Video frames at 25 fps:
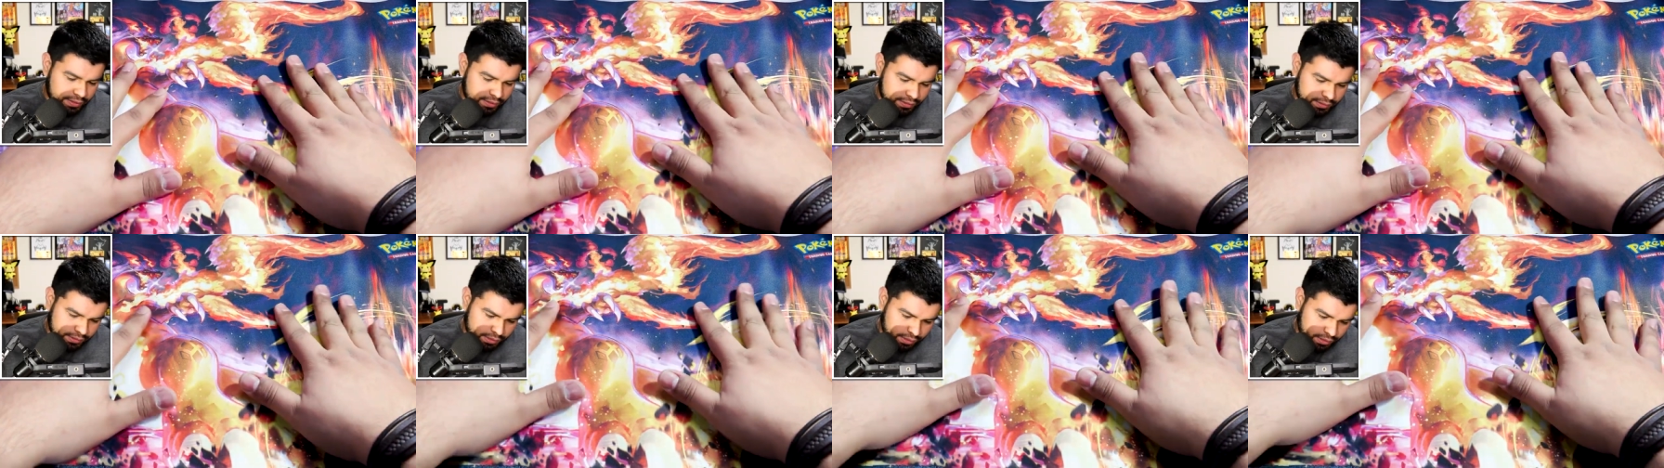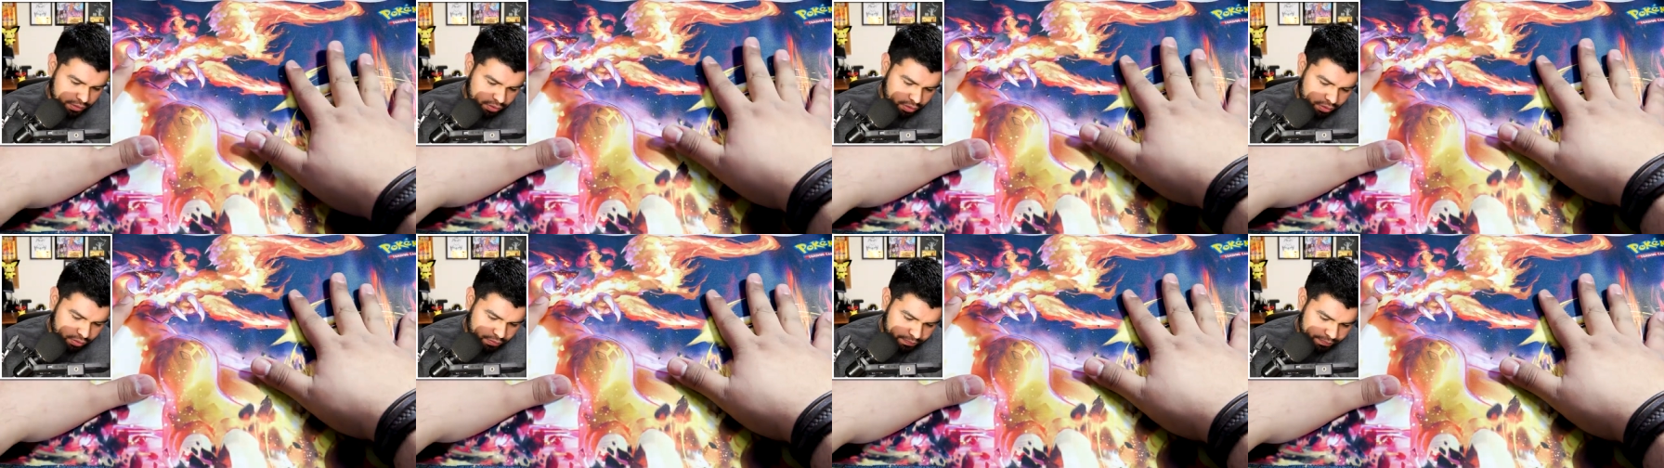It's a
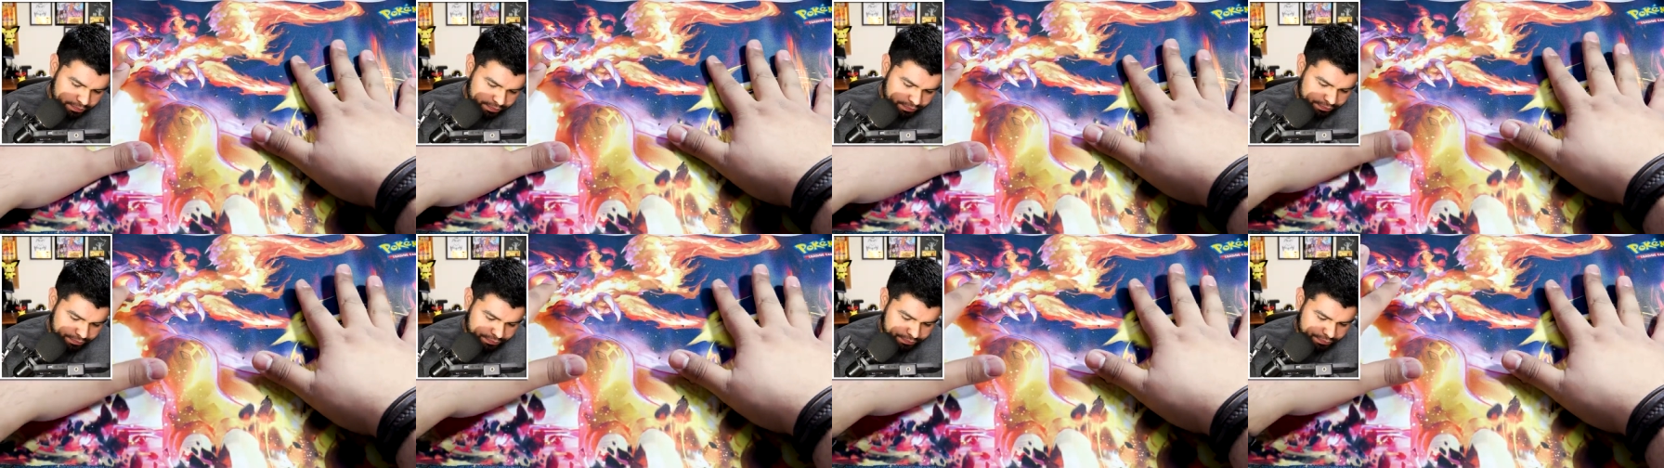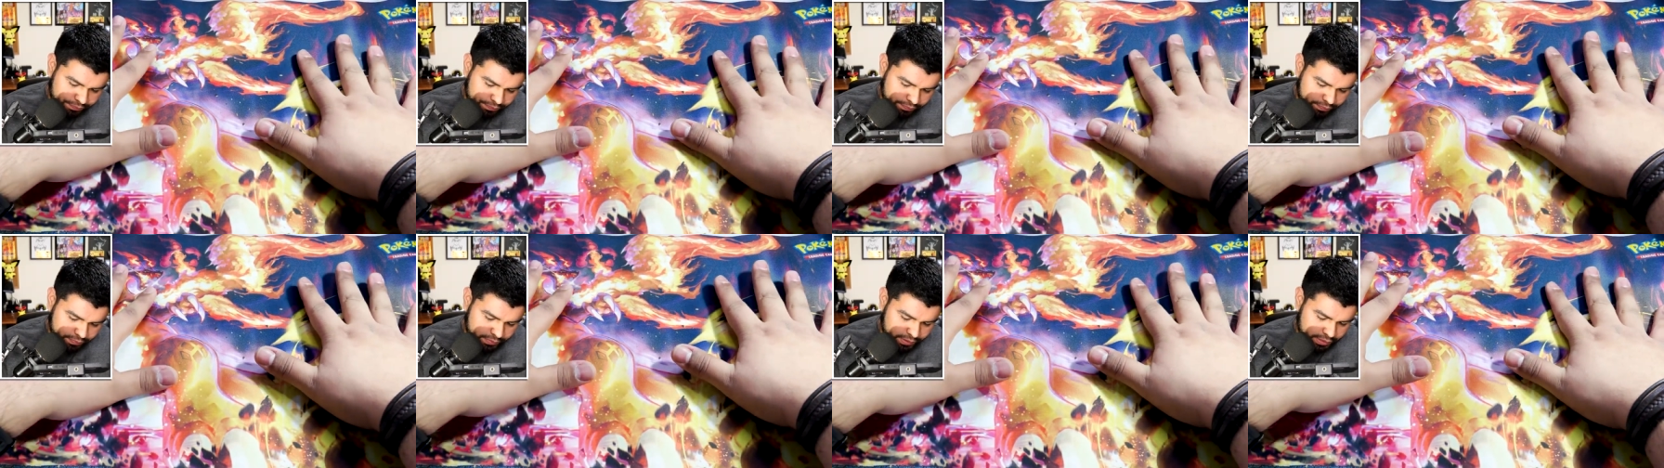little
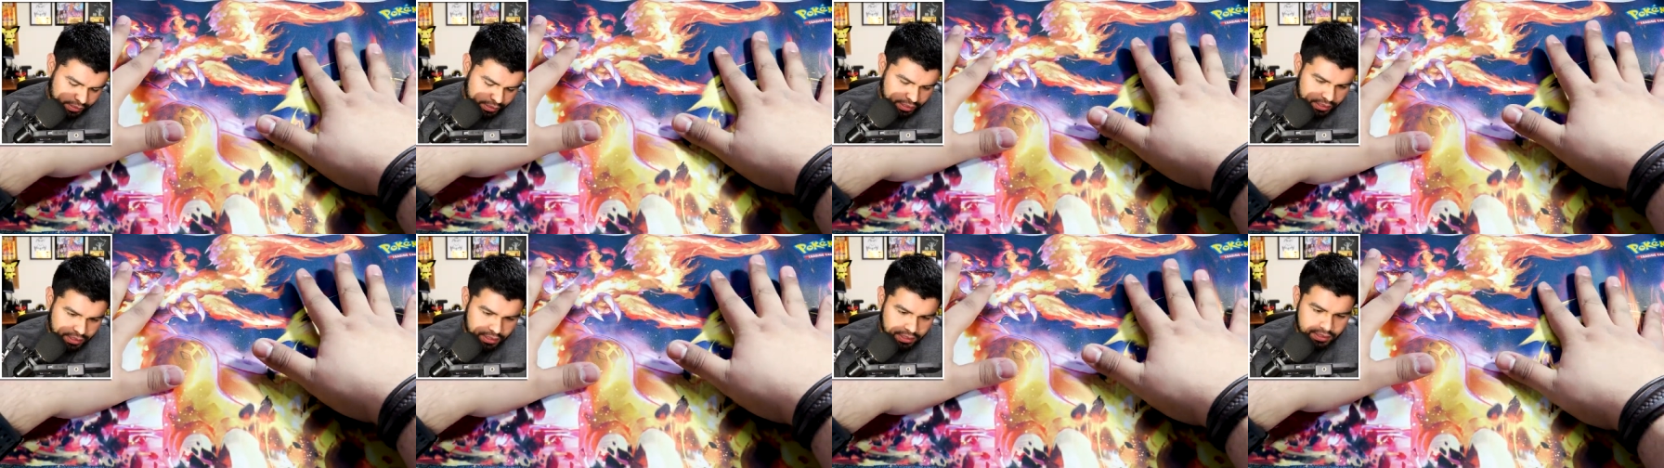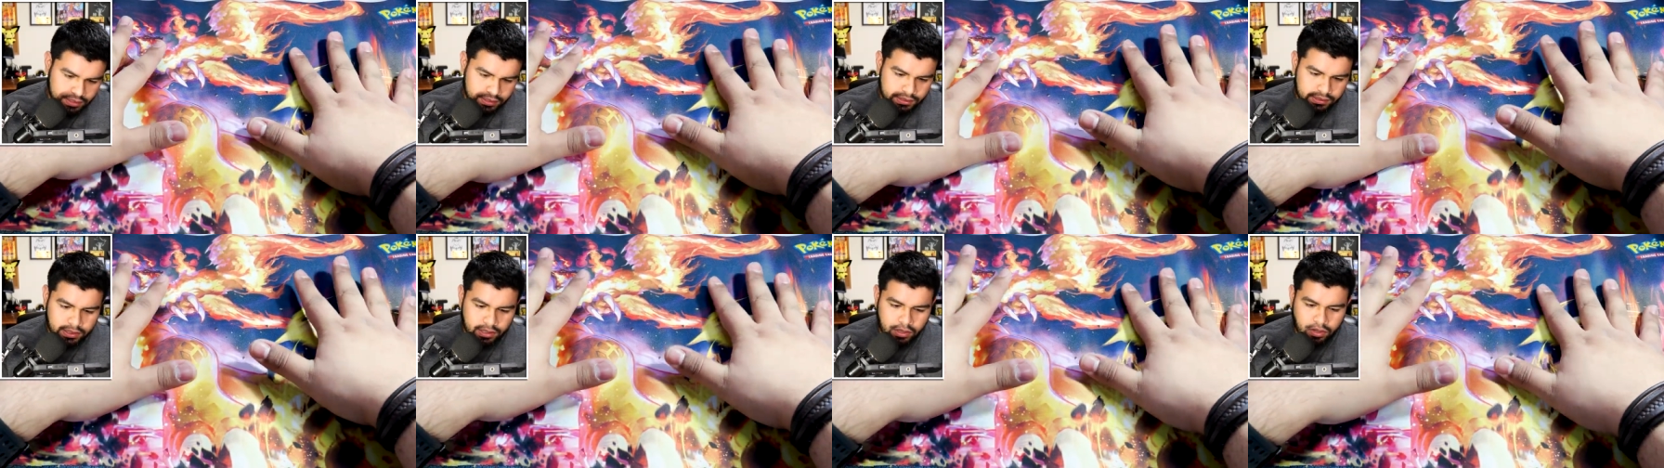
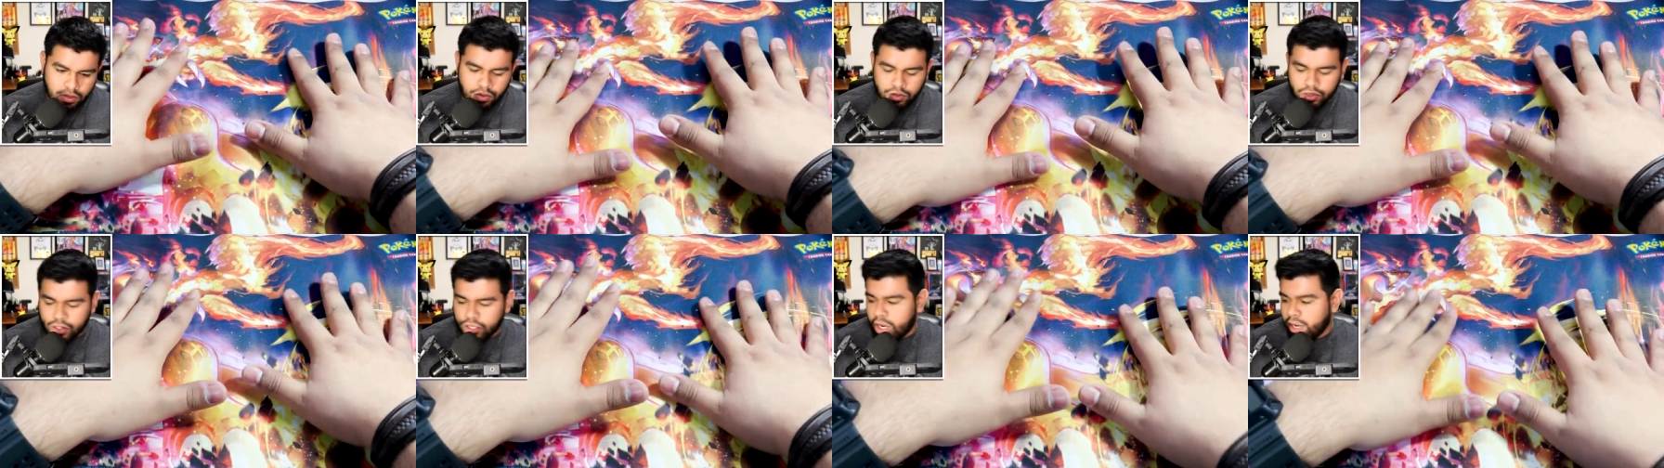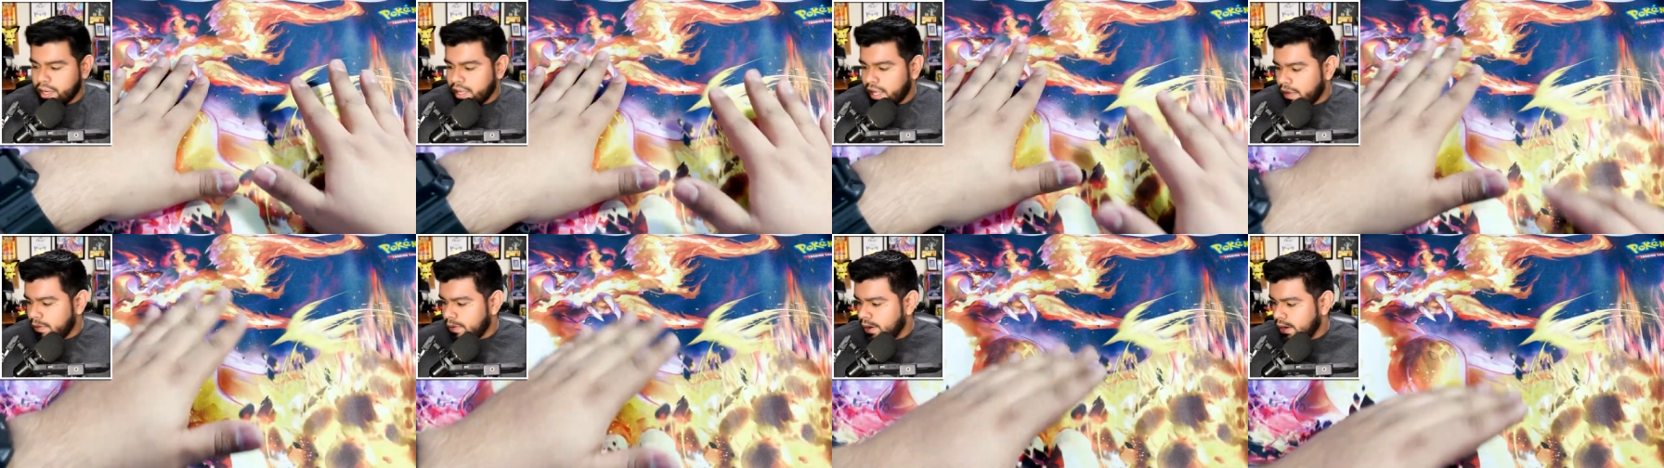
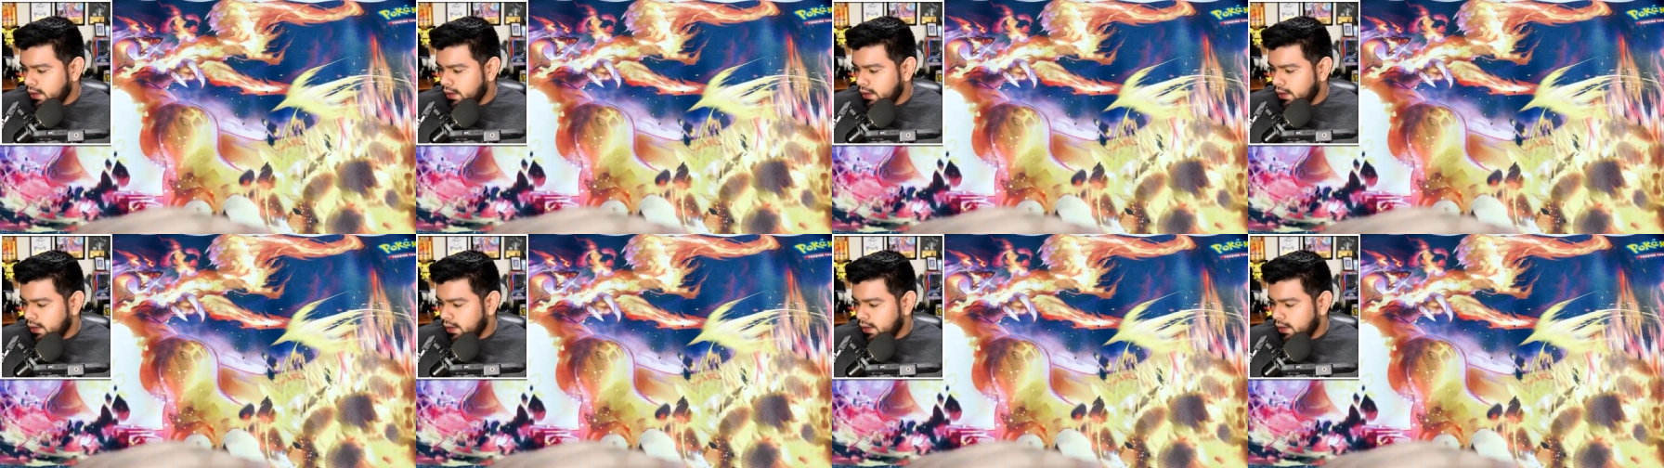junky